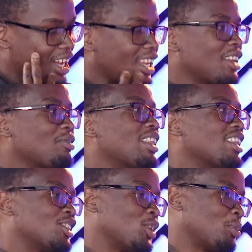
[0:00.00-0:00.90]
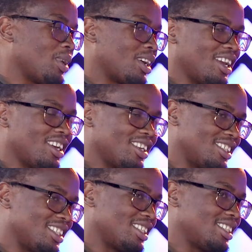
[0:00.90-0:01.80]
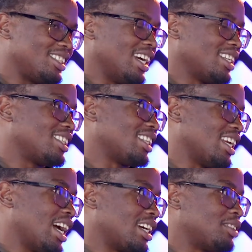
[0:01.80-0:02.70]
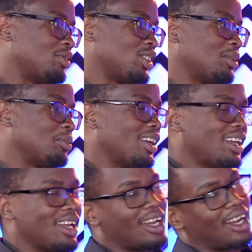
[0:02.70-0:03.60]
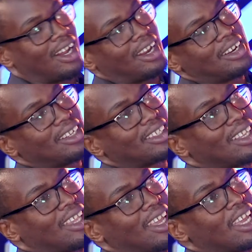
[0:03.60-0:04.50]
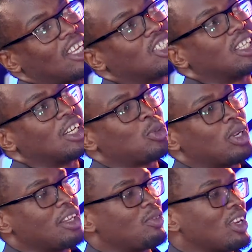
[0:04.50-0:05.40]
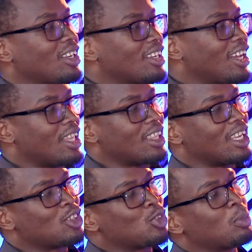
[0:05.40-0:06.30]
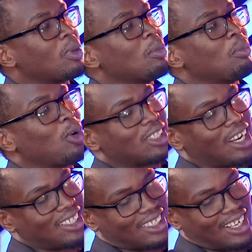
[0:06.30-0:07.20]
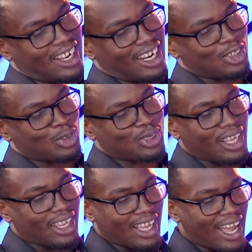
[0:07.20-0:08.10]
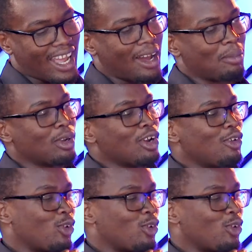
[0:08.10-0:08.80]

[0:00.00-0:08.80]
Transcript: Given the topic and just justice and activism and the age that we live in, I think it would be important to say I am for